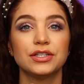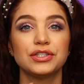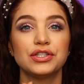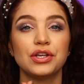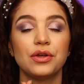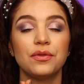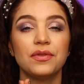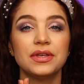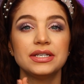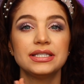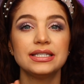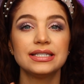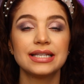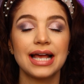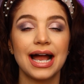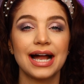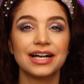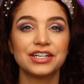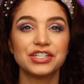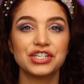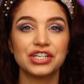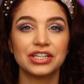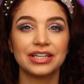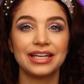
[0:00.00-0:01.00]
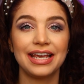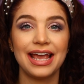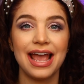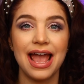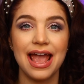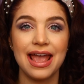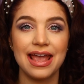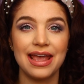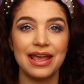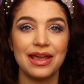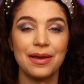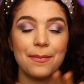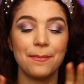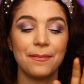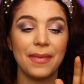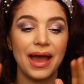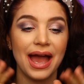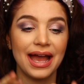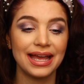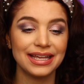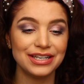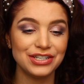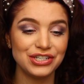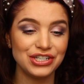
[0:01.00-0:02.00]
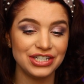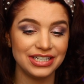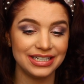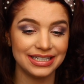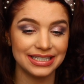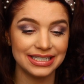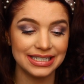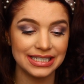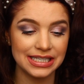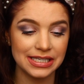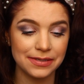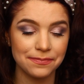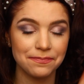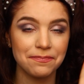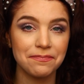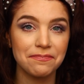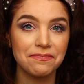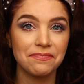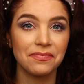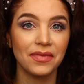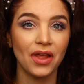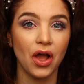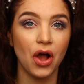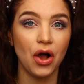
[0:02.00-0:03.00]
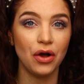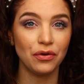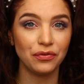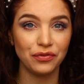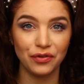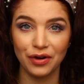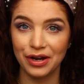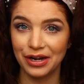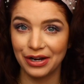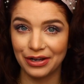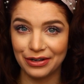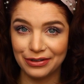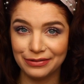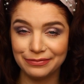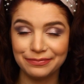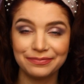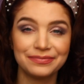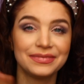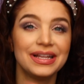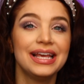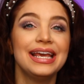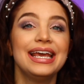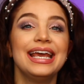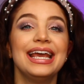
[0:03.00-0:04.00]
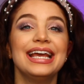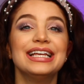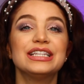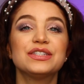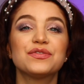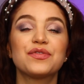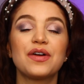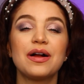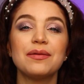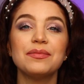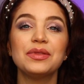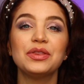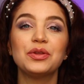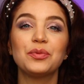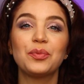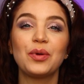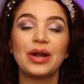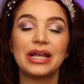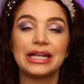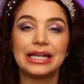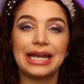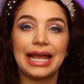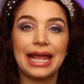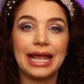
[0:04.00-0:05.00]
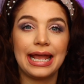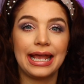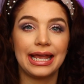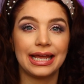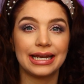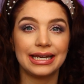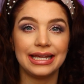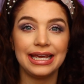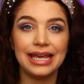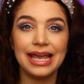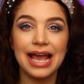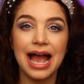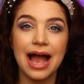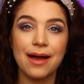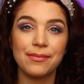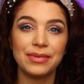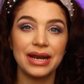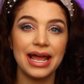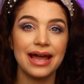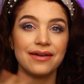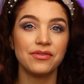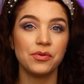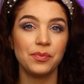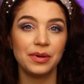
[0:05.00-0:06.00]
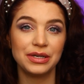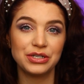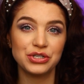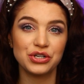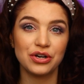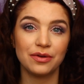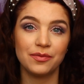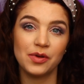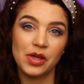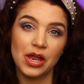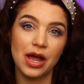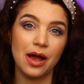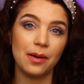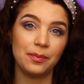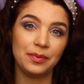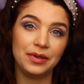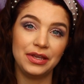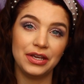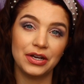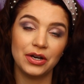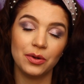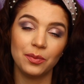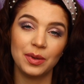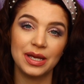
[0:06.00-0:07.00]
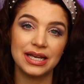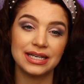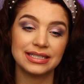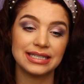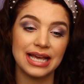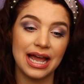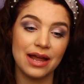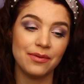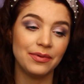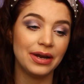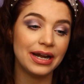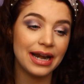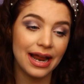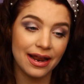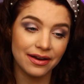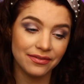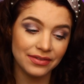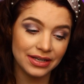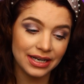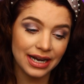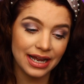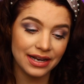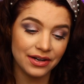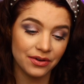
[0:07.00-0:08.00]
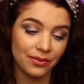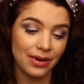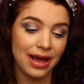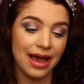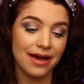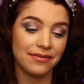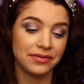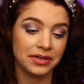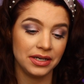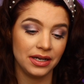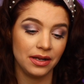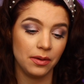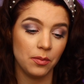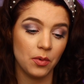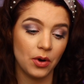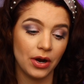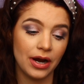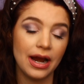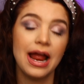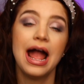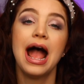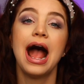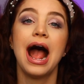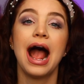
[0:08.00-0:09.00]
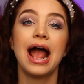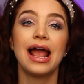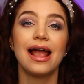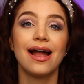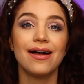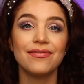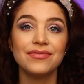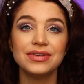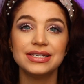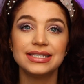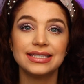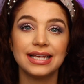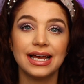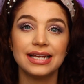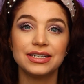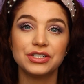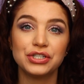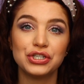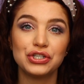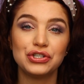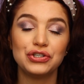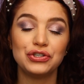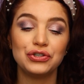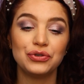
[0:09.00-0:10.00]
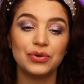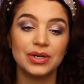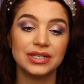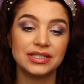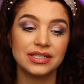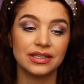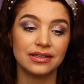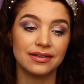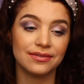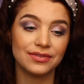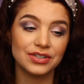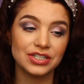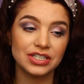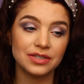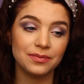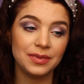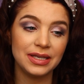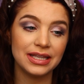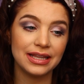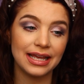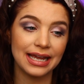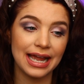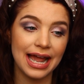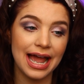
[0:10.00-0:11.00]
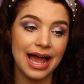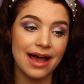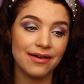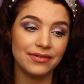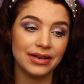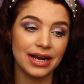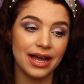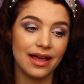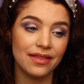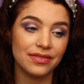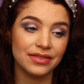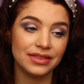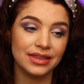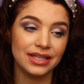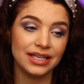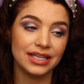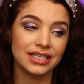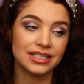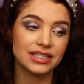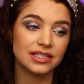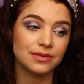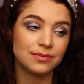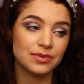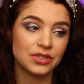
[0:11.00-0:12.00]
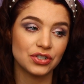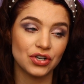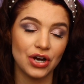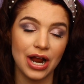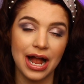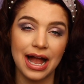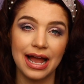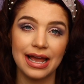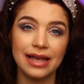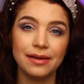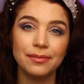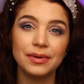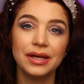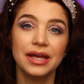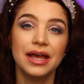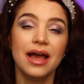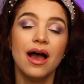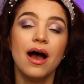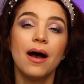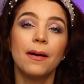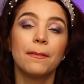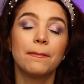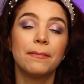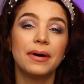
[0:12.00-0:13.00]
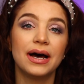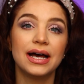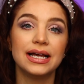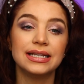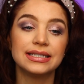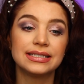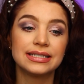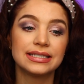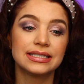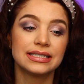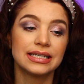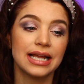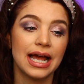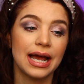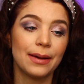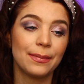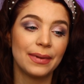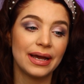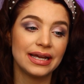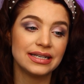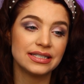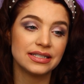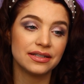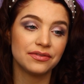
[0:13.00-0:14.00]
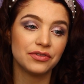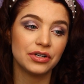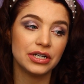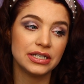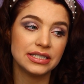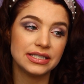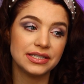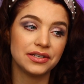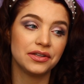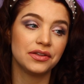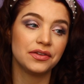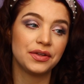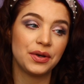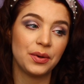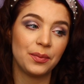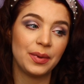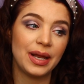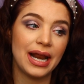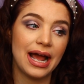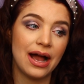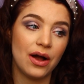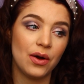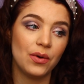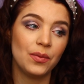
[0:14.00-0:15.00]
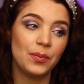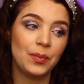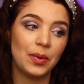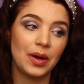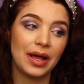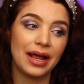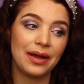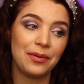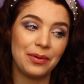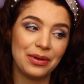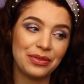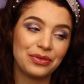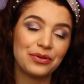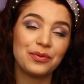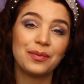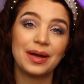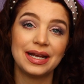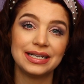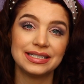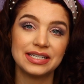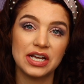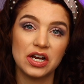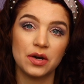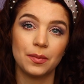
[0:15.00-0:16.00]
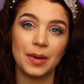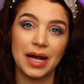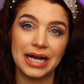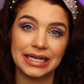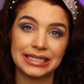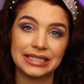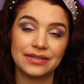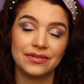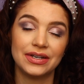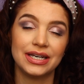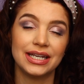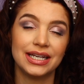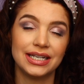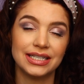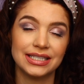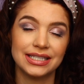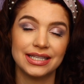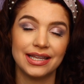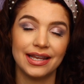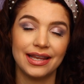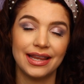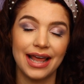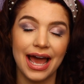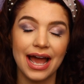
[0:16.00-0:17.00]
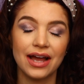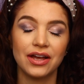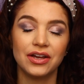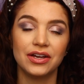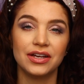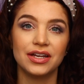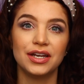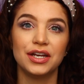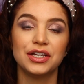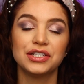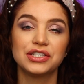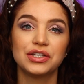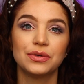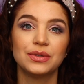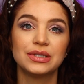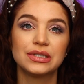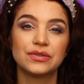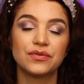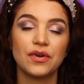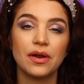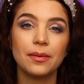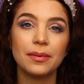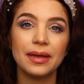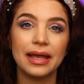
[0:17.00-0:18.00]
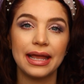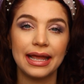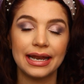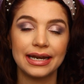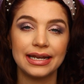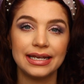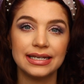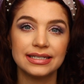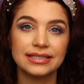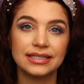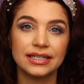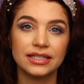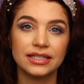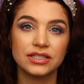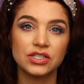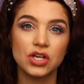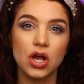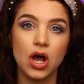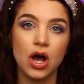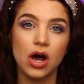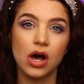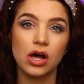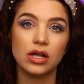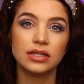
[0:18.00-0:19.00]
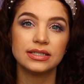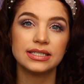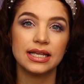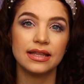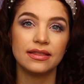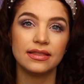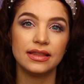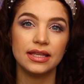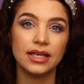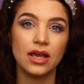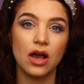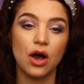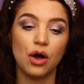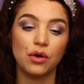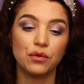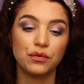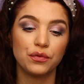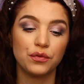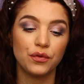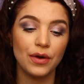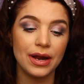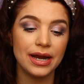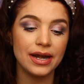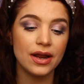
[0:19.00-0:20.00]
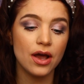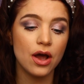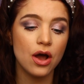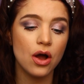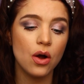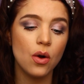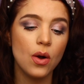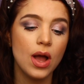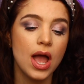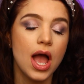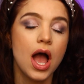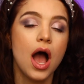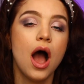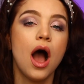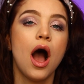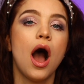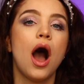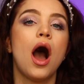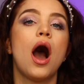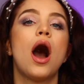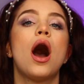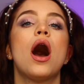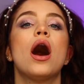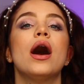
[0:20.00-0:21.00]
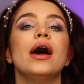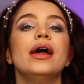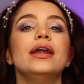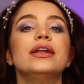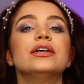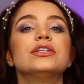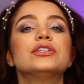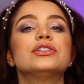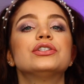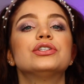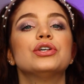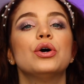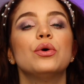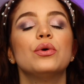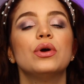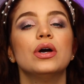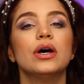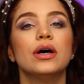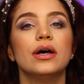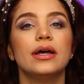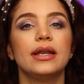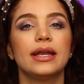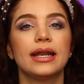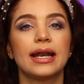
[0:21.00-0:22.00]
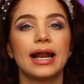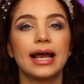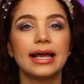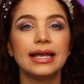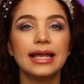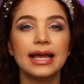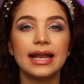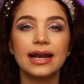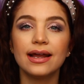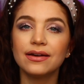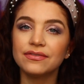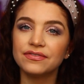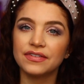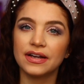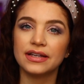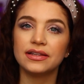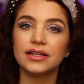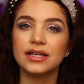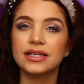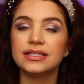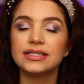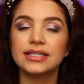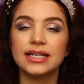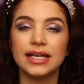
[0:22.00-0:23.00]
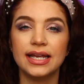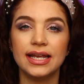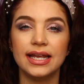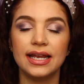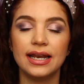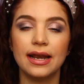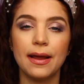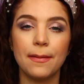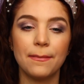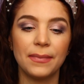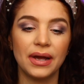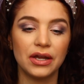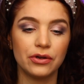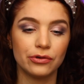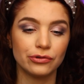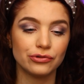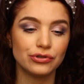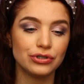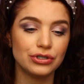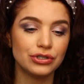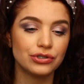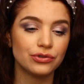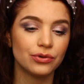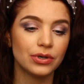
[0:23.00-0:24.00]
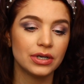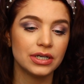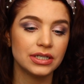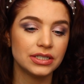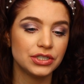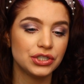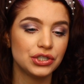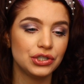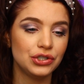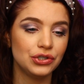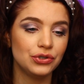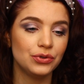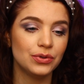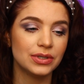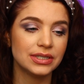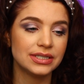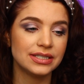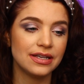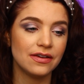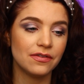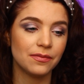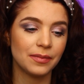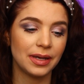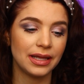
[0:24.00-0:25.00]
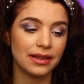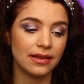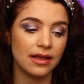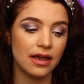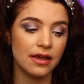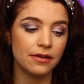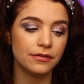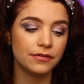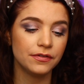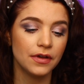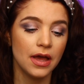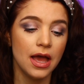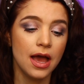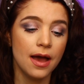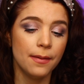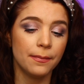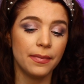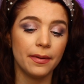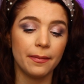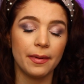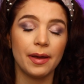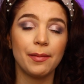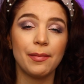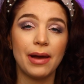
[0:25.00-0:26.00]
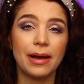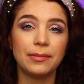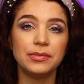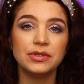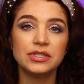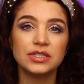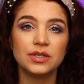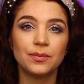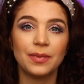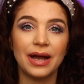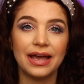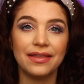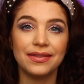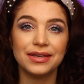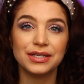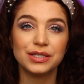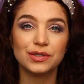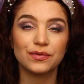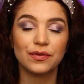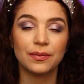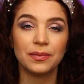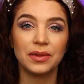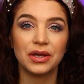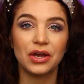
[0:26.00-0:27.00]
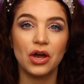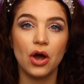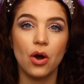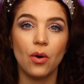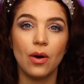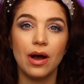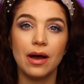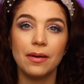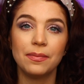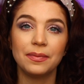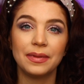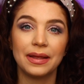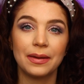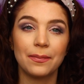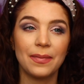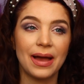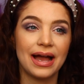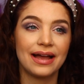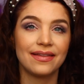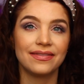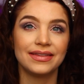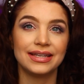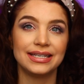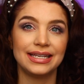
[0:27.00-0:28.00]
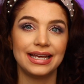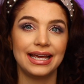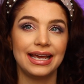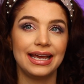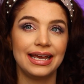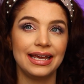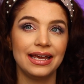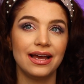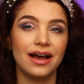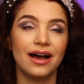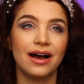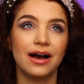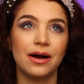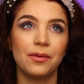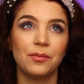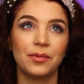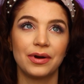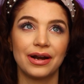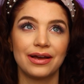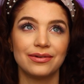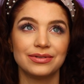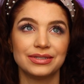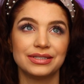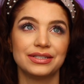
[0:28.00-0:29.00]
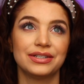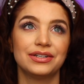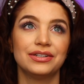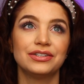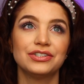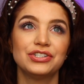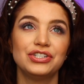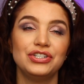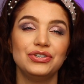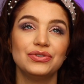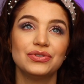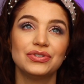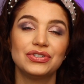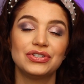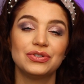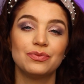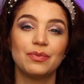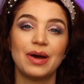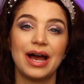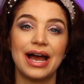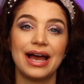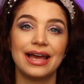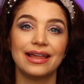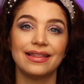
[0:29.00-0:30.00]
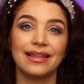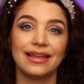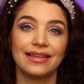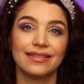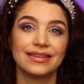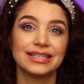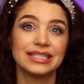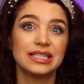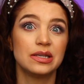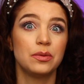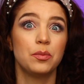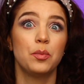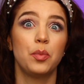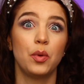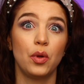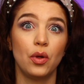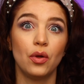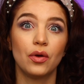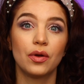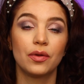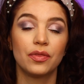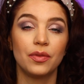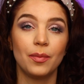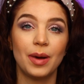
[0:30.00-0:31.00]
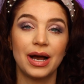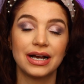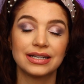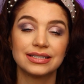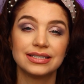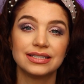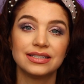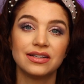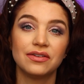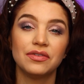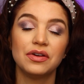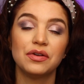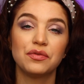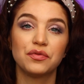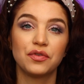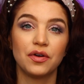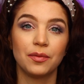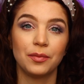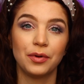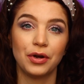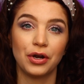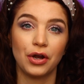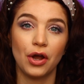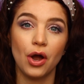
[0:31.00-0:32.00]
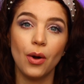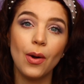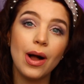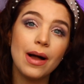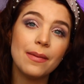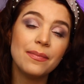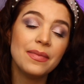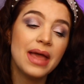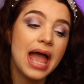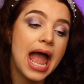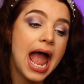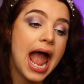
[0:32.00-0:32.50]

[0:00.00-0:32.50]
So this is actually a mac and cheese. Alfredo. It's from the brand Annie. I'm going to have a picture of it up here because I ran out of it. I don't have it anymore. I have this set to deliver to me, like I have it on the subscribe, but my delivery is still a little bit out, but I went through my entire box of it. It is that good. So it's from Annie's and it's called the Alfredo Oh, it is so good. And I cannot find this in my grocery store to save my life. But my mom used to buy this from the co-op like back in the day um, when I was little. She used to buy like this in bulk, the boxes of it from her co-op.